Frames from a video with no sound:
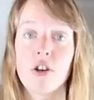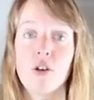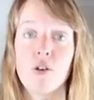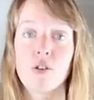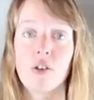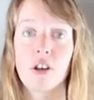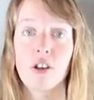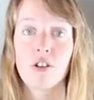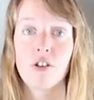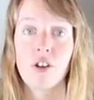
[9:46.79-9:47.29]
are
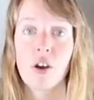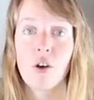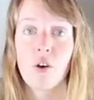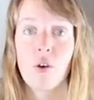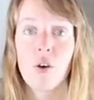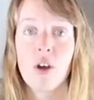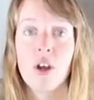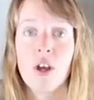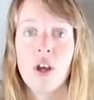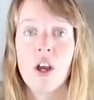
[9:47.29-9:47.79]
using.
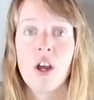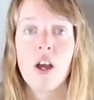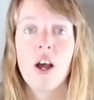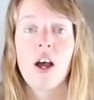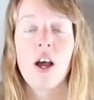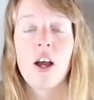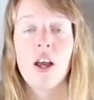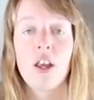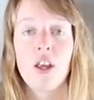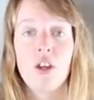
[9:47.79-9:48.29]
So
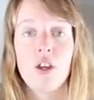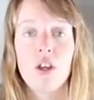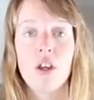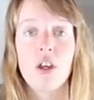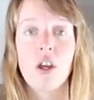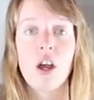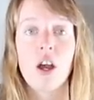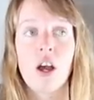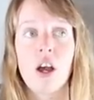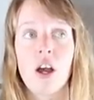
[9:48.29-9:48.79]

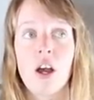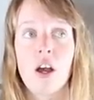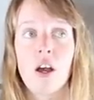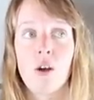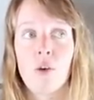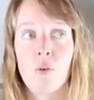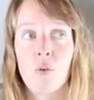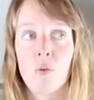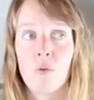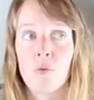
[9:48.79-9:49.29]
uh,
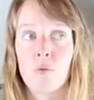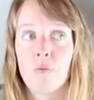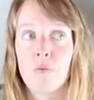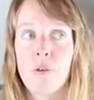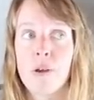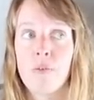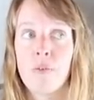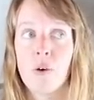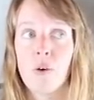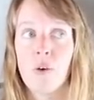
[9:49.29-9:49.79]
uh
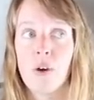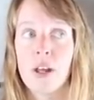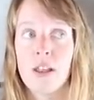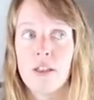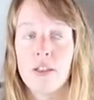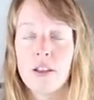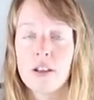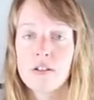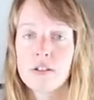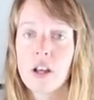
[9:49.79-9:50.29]
people
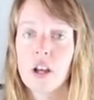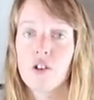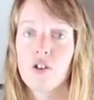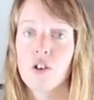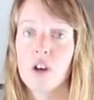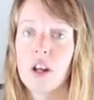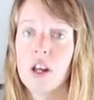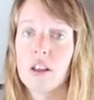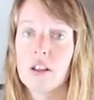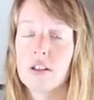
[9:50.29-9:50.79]
in this
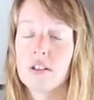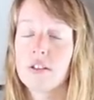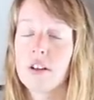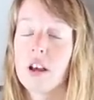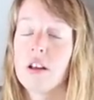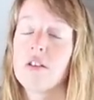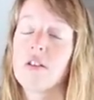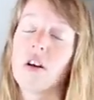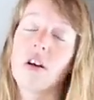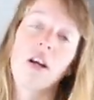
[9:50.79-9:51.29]
country, in the
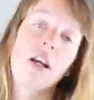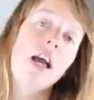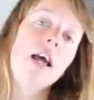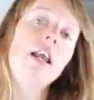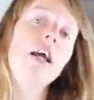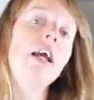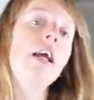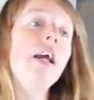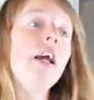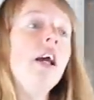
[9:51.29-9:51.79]
States, are
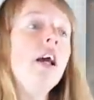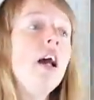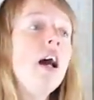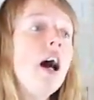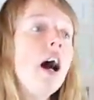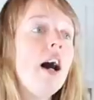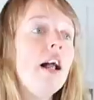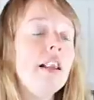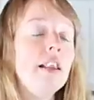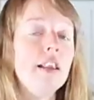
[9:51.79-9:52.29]
getting
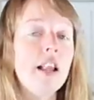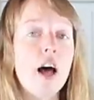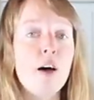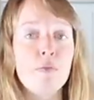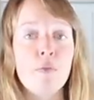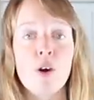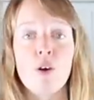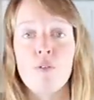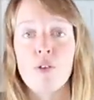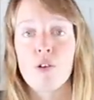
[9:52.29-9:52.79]
a
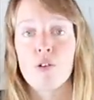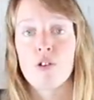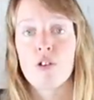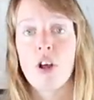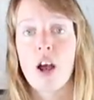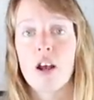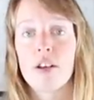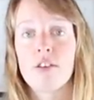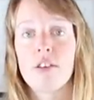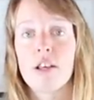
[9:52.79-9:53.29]
lot more of those
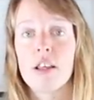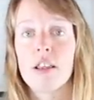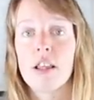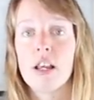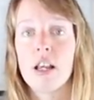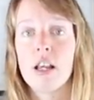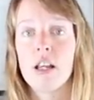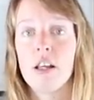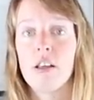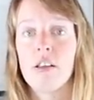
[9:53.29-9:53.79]
toxic
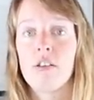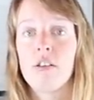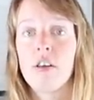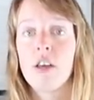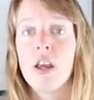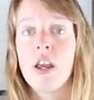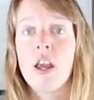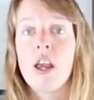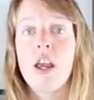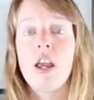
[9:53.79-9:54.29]
things
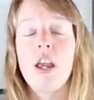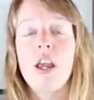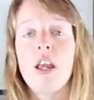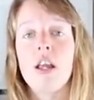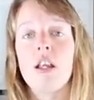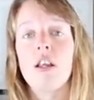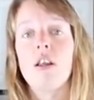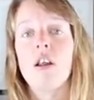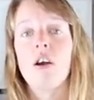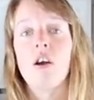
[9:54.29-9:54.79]

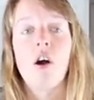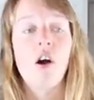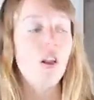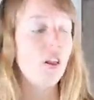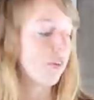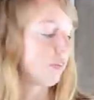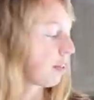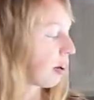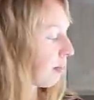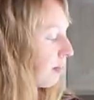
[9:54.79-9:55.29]
in
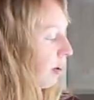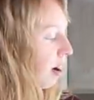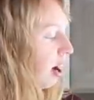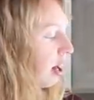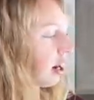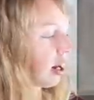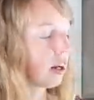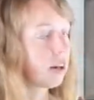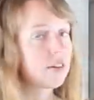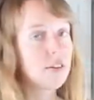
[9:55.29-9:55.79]
all of their
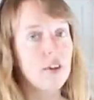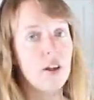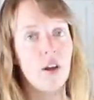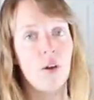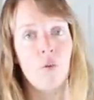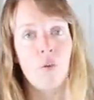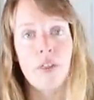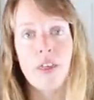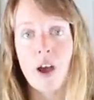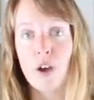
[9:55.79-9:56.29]
products
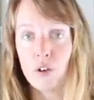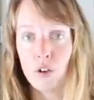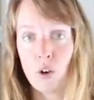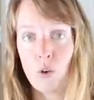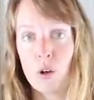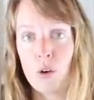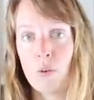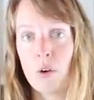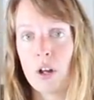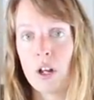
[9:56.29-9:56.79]
without
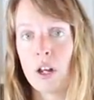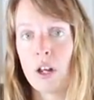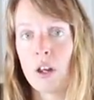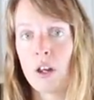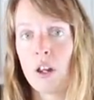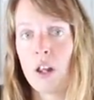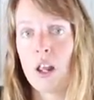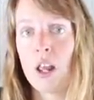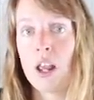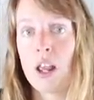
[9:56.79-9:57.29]
knowing what it
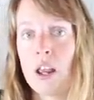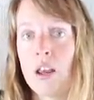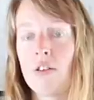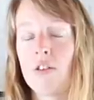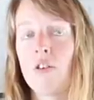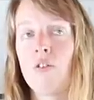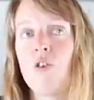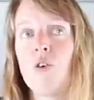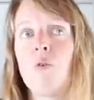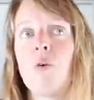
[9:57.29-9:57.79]

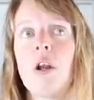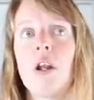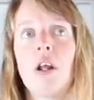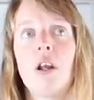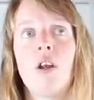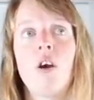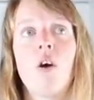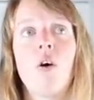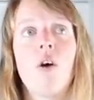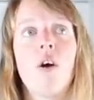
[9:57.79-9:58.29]
is. If you want to
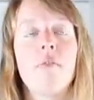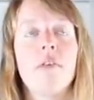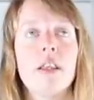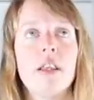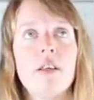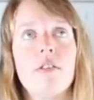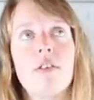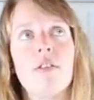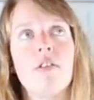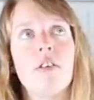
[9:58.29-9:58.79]
know, I mean,
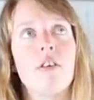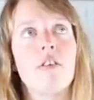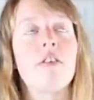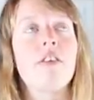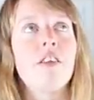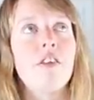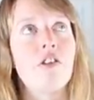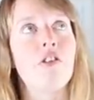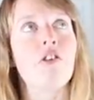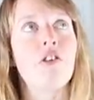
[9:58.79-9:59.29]
this is a,
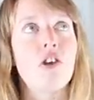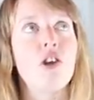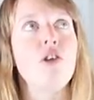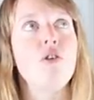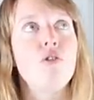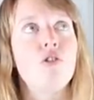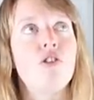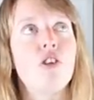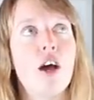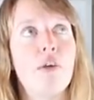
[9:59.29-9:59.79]
this is a
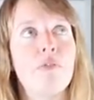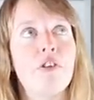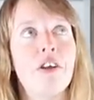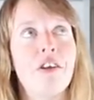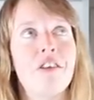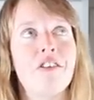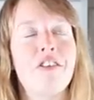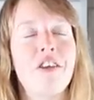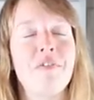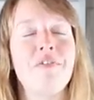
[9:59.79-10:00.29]
huge
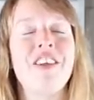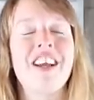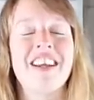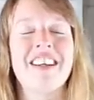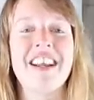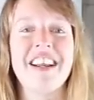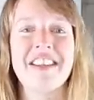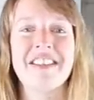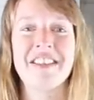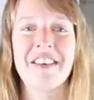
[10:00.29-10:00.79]
subject,
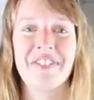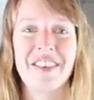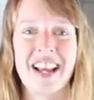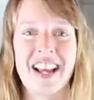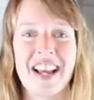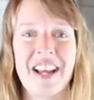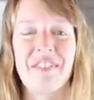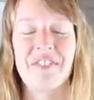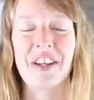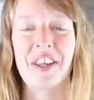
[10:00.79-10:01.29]
subject and something
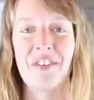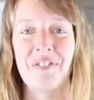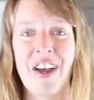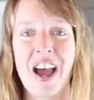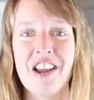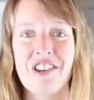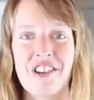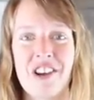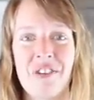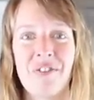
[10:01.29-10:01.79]
I get really
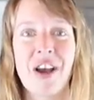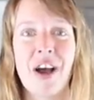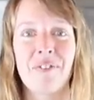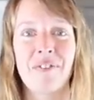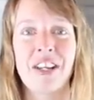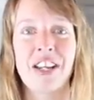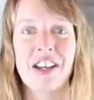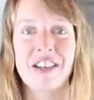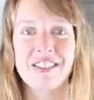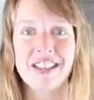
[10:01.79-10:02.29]
passionate about
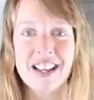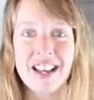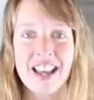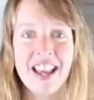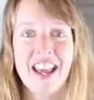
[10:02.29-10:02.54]
because